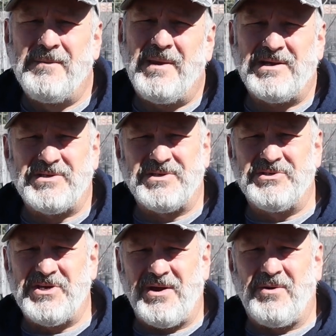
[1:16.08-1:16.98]
But that's just a
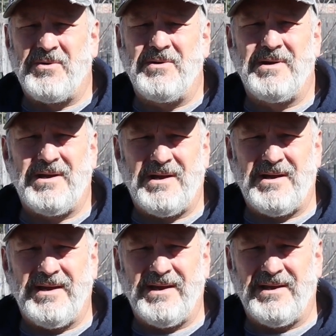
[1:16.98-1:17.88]
general,
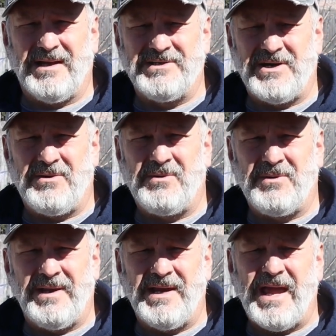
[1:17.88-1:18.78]
uh, a
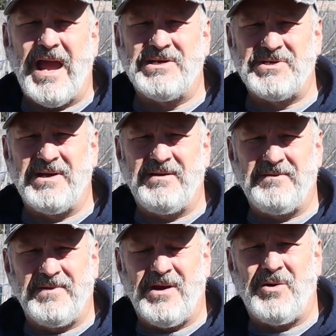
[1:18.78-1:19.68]
general indication
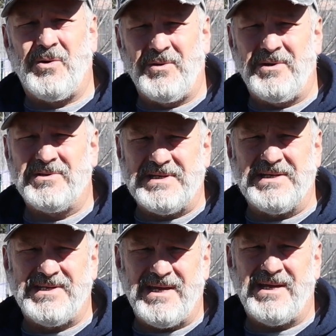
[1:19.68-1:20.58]
of the older your
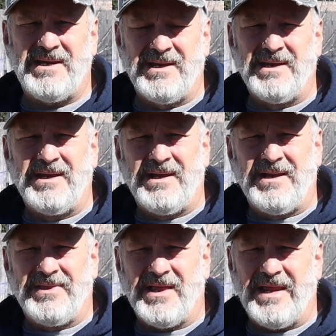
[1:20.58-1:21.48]
seeds get,
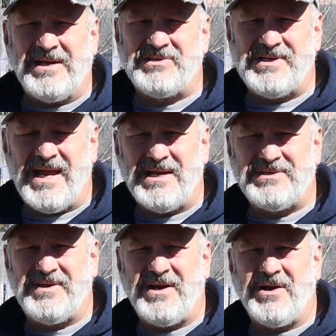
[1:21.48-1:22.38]
the less
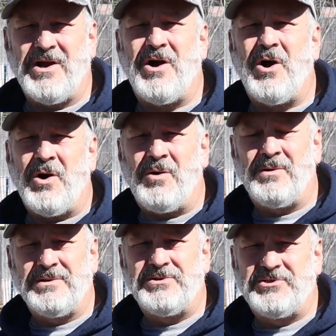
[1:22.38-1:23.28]
chance they're going to
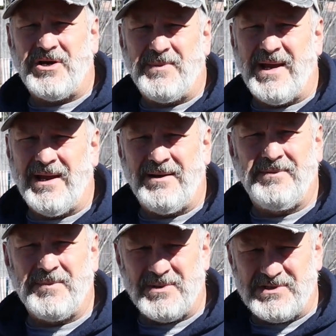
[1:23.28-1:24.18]
all germinate.
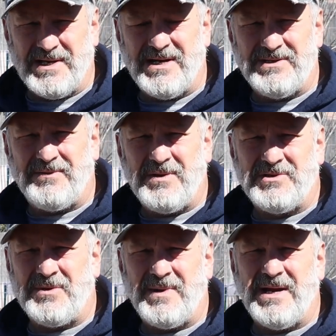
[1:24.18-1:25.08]
The percentage of the
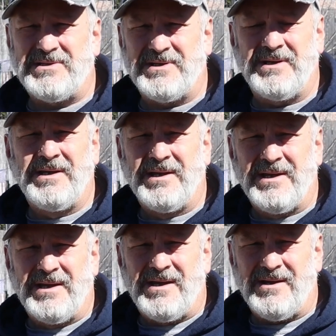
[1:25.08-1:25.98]
germination
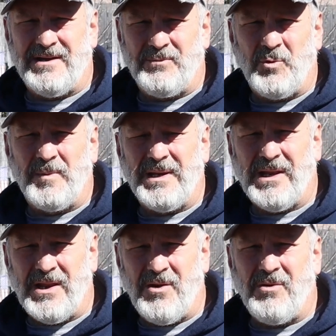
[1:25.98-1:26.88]
um, will be
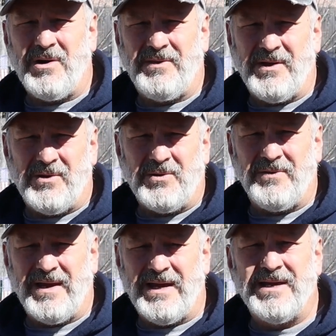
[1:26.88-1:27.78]
lower the
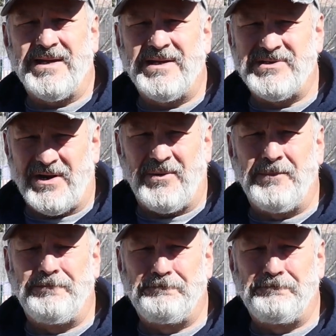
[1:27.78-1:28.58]
older they get in general.